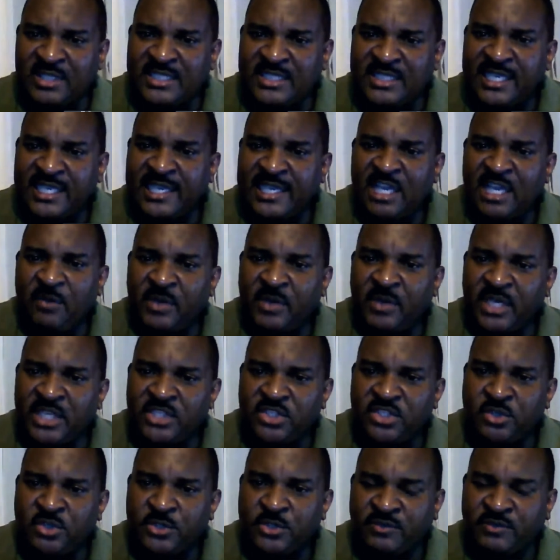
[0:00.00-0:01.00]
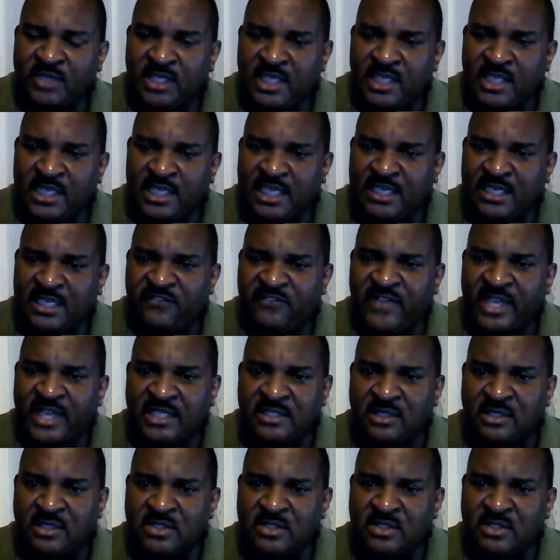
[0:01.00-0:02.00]
dealing with issues of the day that
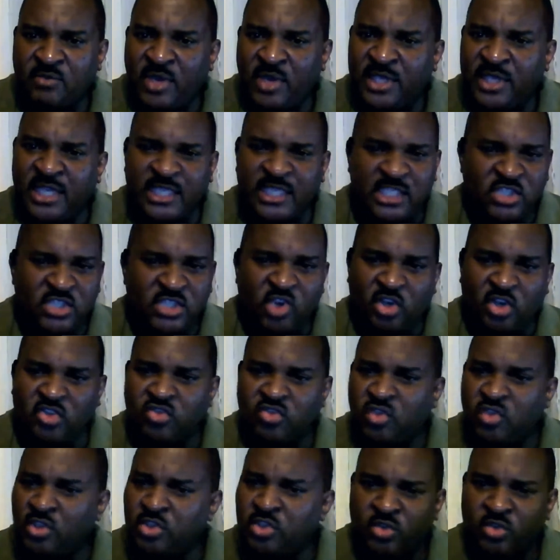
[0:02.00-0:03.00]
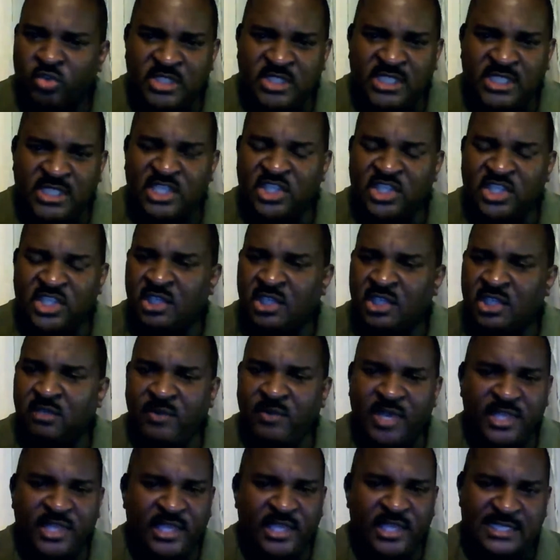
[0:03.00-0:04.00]
affect us, whether it's structural, jurisdictional,
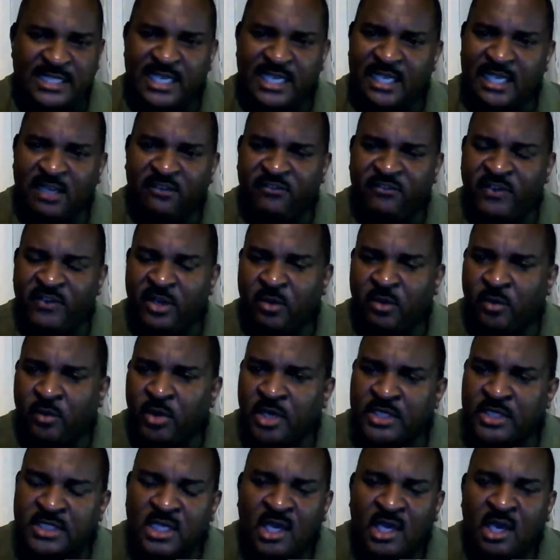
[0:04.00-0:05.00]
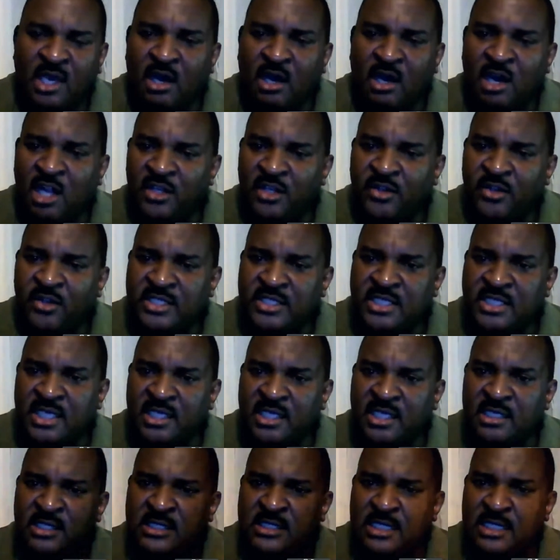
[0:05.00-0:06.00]
whether it's legal frameworks, all those
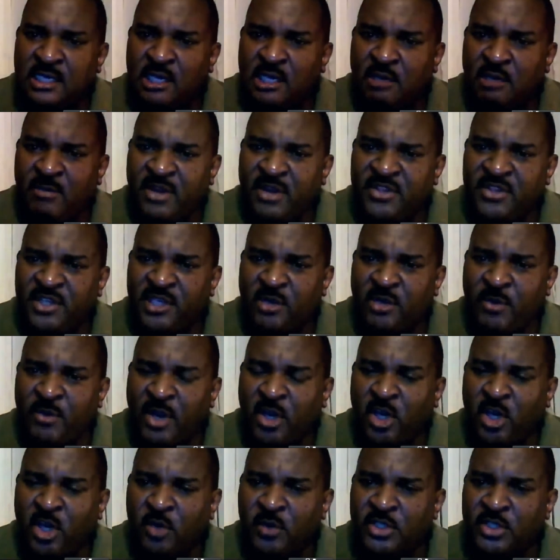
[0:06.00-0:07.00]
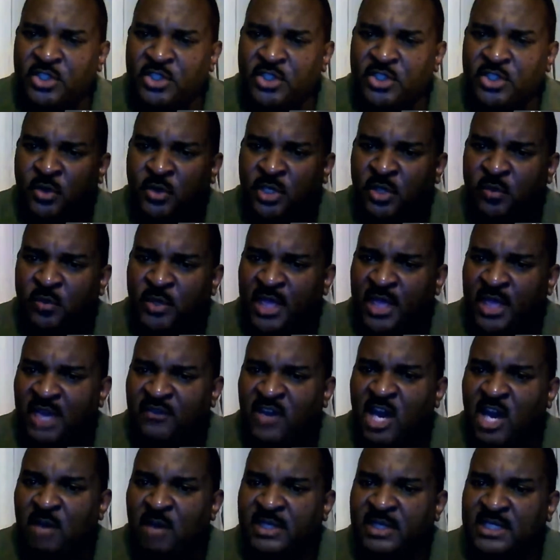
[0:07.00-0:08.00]
things. I think the record will show that we have
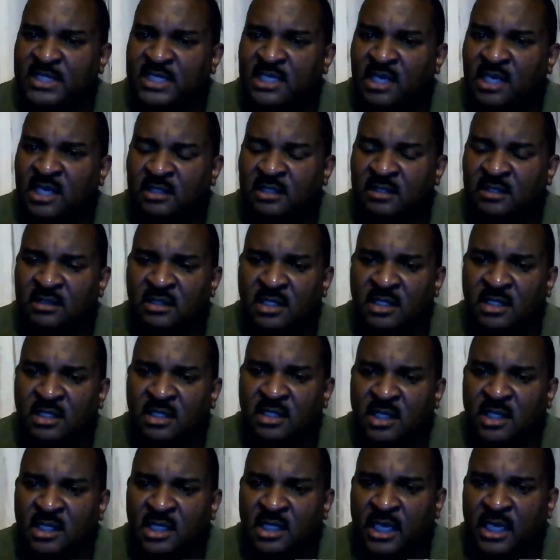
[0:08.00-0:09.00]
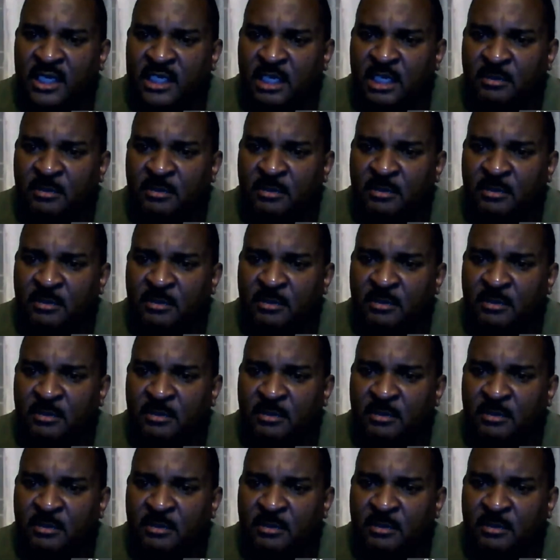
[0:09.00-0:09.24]
commented on in the